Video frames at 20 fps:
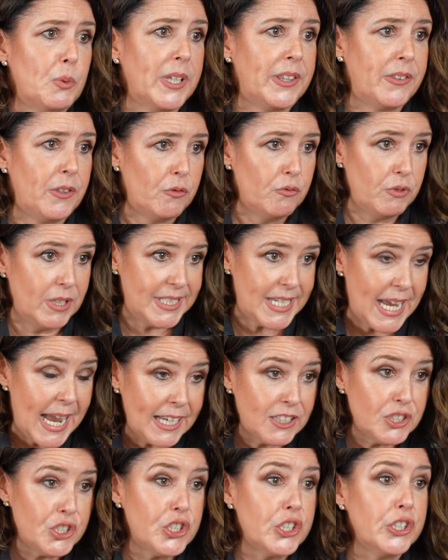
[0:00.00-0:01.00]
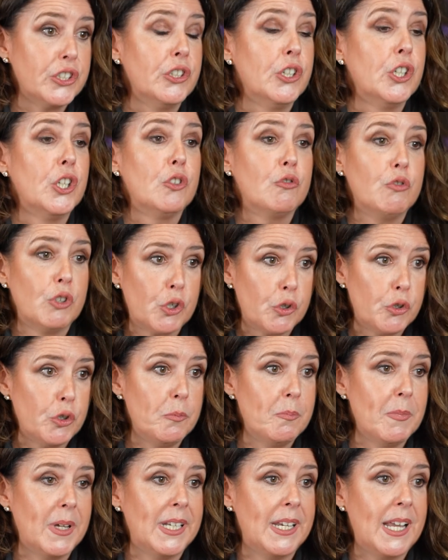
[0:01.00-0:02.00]
with retention,
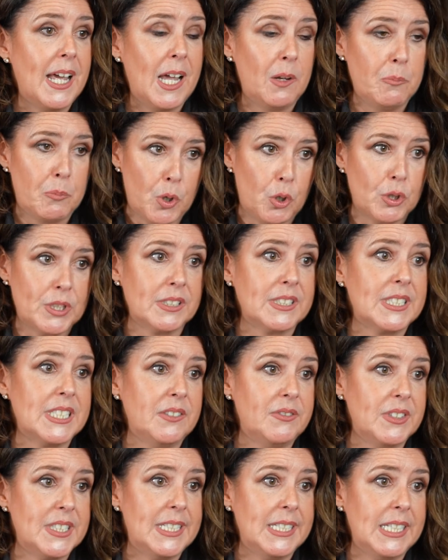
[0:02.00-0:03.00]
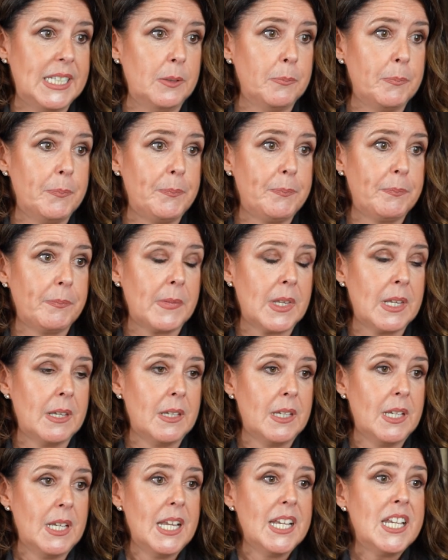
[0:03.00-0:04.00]
recruitment and productivity.
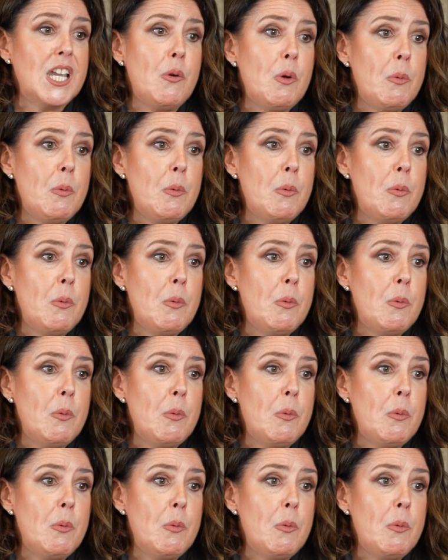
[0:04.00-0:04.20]
Now,